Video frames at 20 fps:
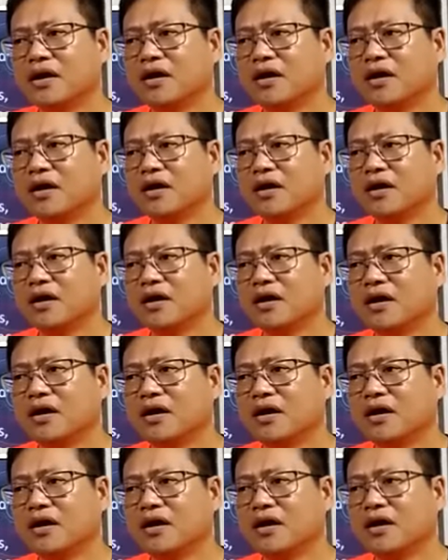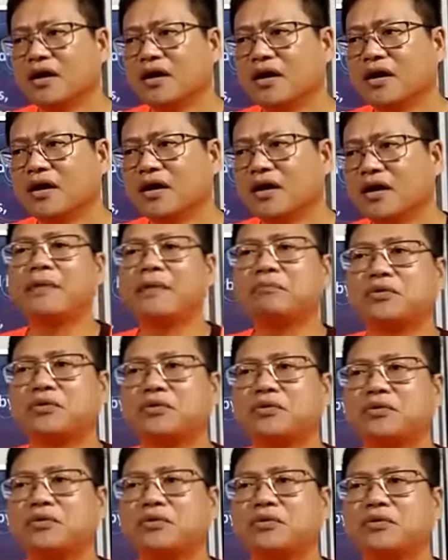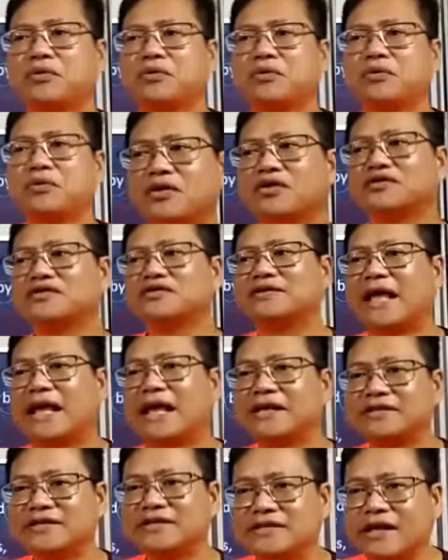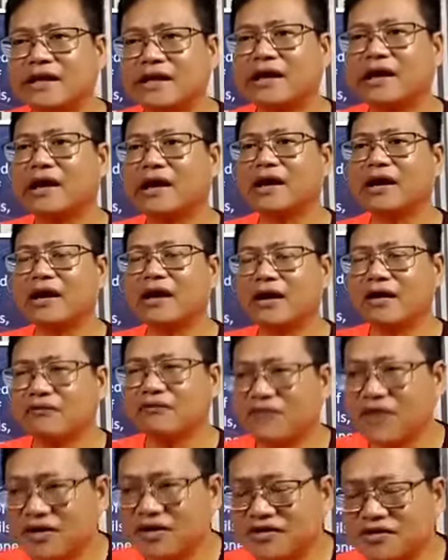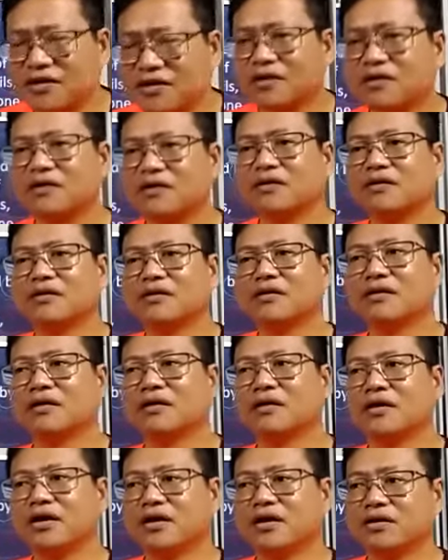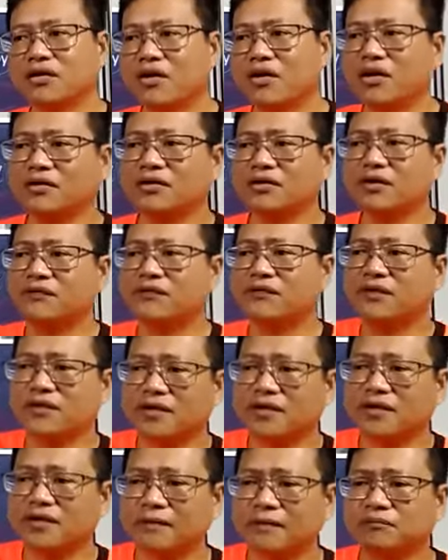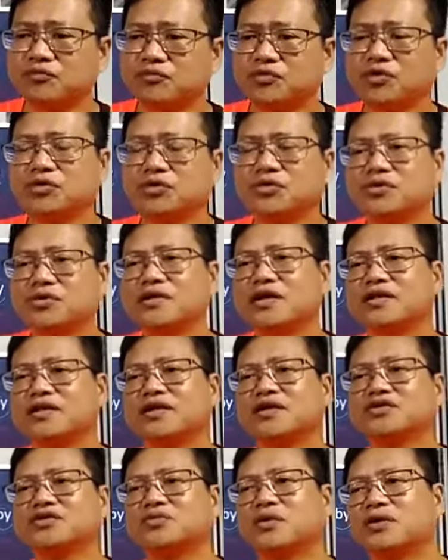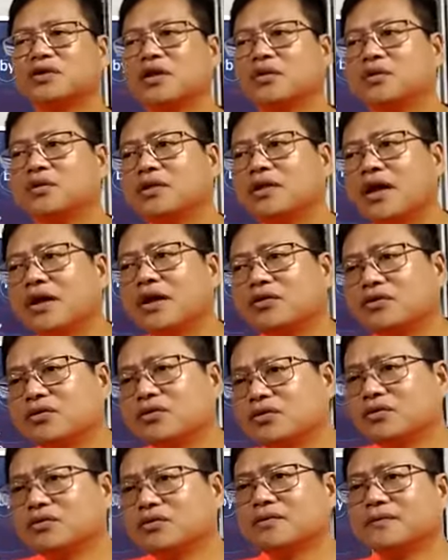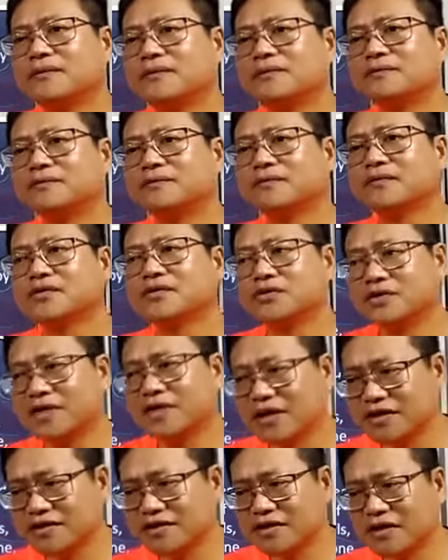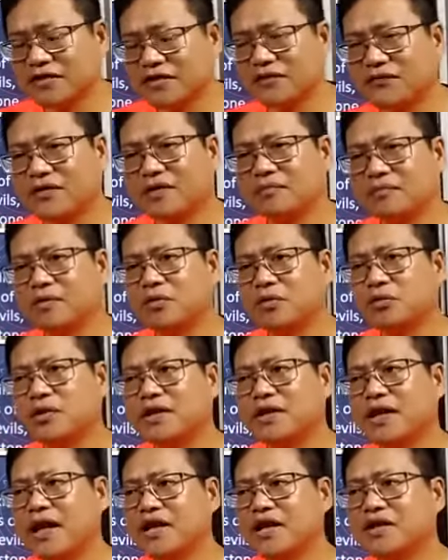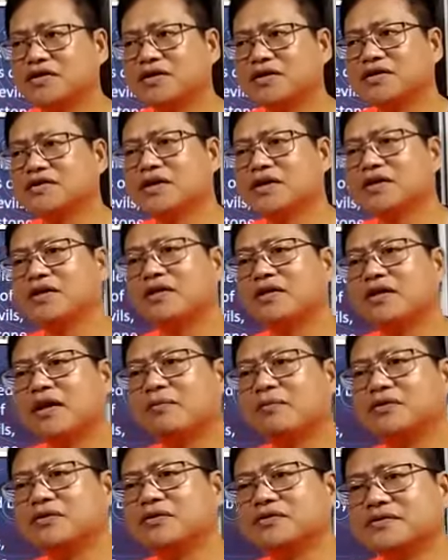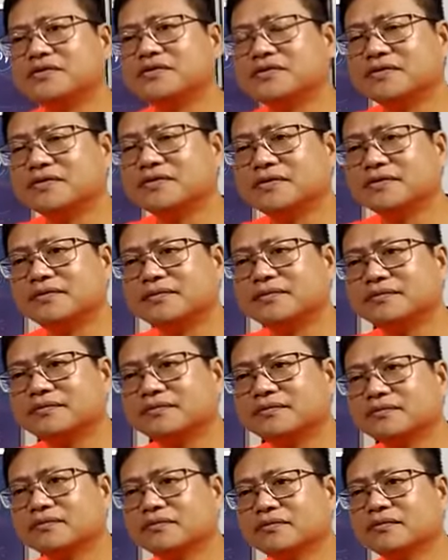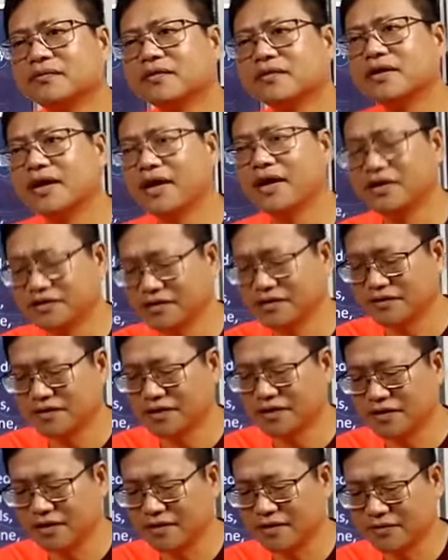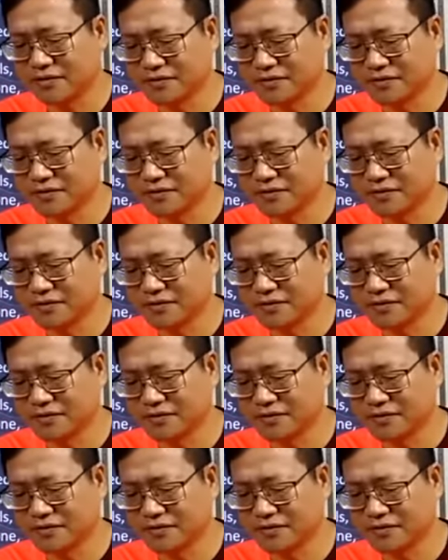The demons, they possess because they seek a vessel in order for them to do the things what they would like to do. So that is the difference between the angels and the demons. The angels and demons.